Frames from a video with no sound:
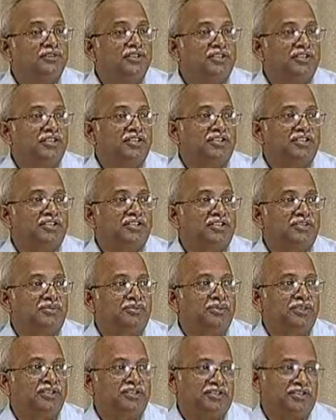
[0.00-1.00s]
Let us take
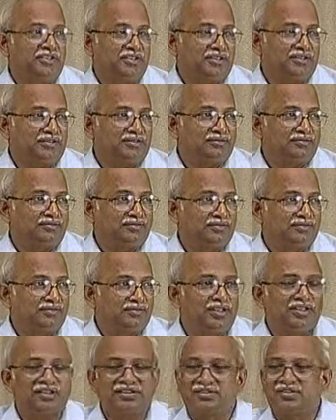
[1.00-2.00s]
material.
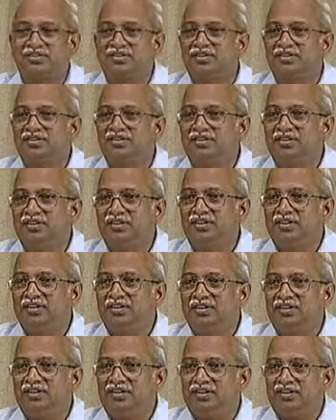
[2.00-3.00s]
First,
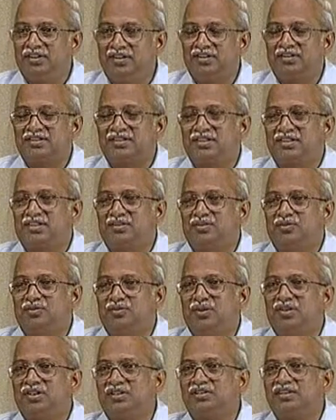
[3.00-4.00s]
let us take
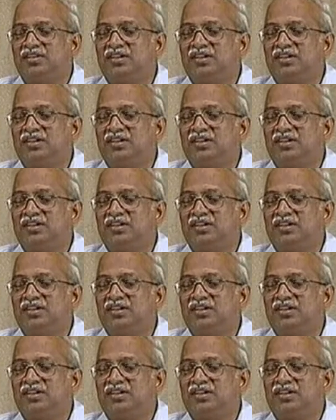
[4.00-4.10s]
what are the